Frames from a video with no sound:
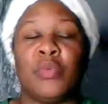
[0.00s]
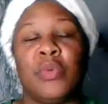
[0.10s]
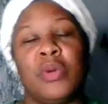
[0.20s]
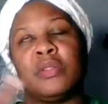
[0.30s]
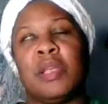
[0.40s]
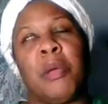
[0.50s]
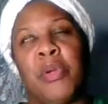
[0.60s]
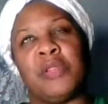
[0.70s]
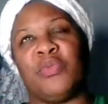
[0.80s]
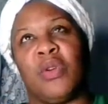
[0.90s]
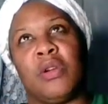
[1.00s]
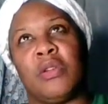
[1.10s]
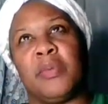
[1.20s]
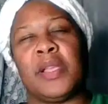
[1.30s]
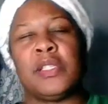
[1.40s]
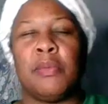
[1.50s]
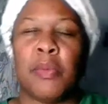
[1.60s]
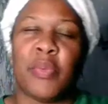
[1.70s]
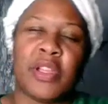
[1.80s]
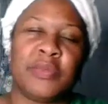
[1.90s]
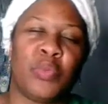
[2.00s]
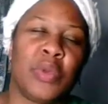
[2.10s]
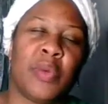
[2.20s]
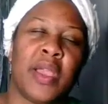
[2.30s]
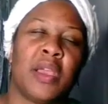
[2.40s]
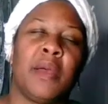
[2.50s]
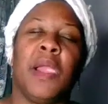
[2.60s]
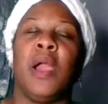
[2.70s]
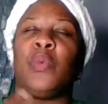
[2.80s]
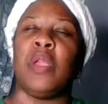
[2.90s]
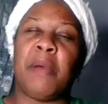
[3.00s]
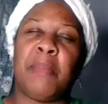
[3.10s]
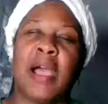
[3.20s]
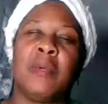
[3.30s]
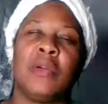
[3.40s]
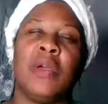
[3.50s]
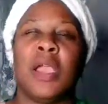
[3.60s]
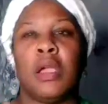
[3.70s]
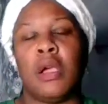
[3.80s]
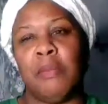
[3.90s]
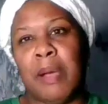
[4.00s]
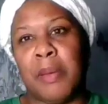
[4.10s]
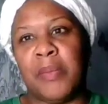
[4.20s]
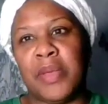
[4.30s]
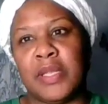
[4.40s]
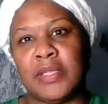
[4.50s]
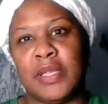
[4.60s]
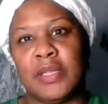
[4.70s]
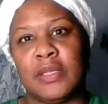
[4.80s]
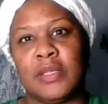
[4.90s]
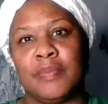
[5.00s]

Well, say my prayers before I go to bed. Say my prayers when I wake up, read my Bible, and go about my business.